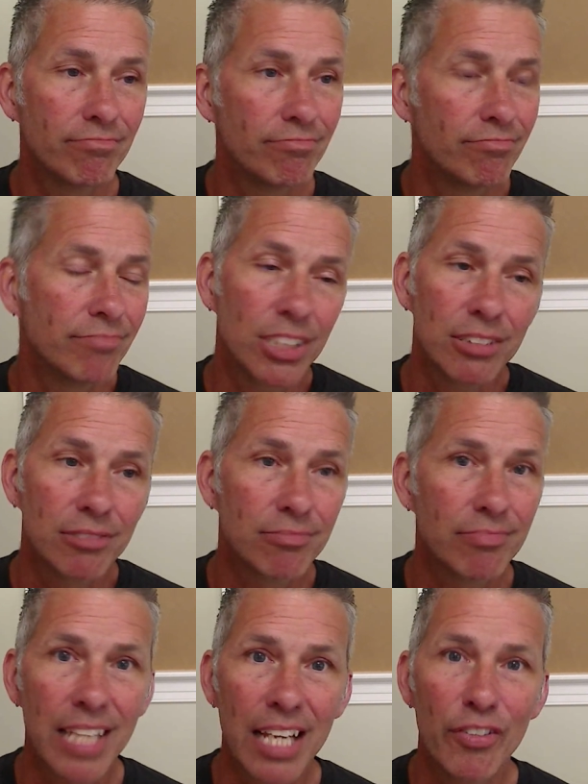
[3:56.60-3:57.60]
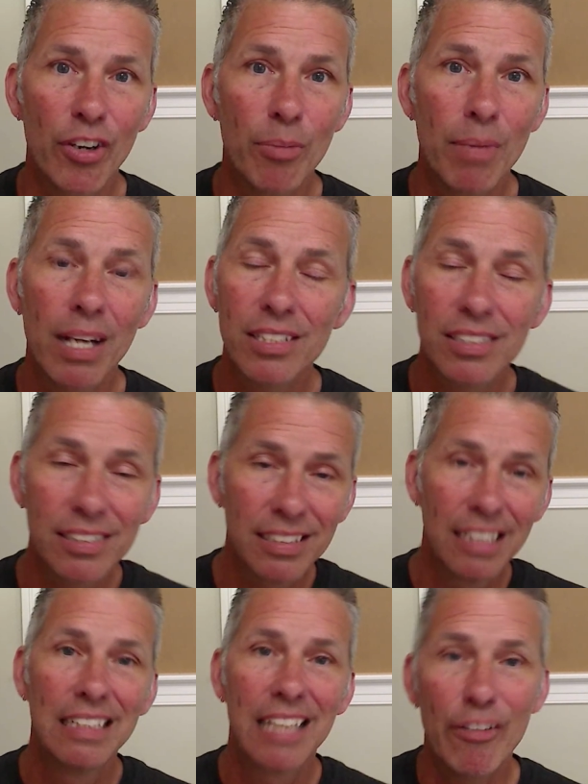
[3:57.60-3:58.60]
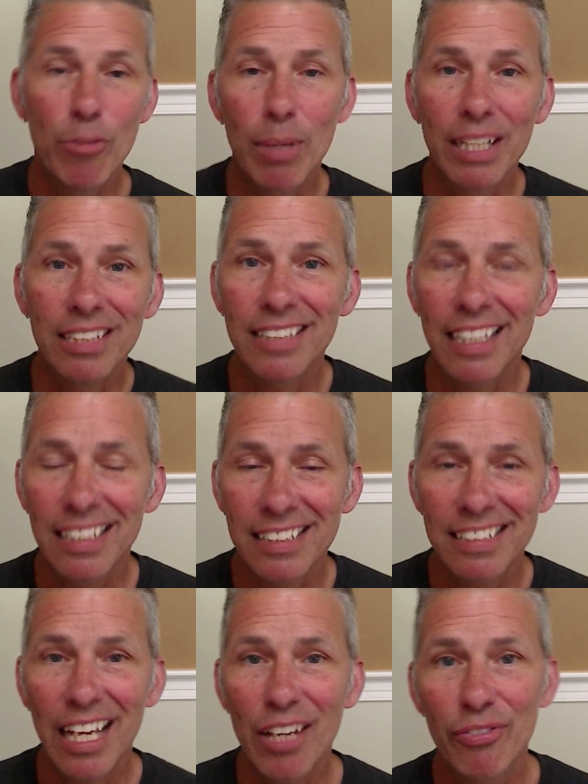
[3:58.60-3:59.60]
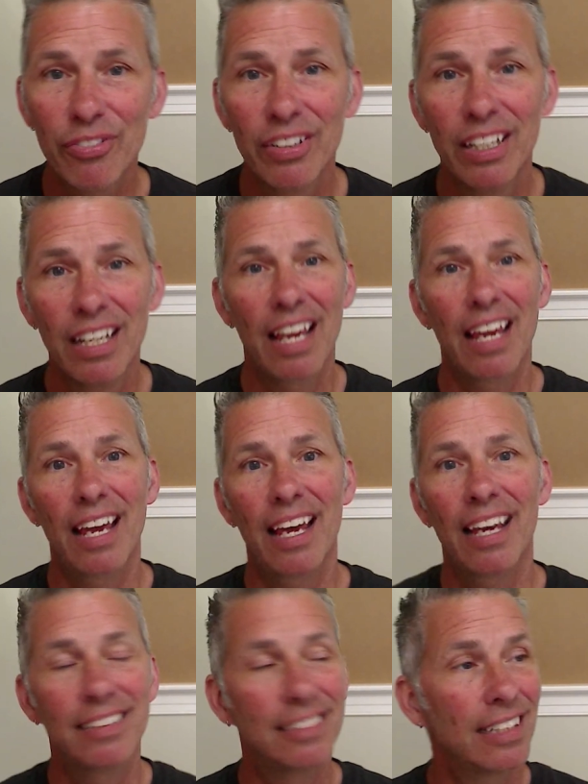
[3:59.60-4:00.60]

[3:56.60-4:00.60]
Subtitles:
Just thank you very much. Everybody stay safe, and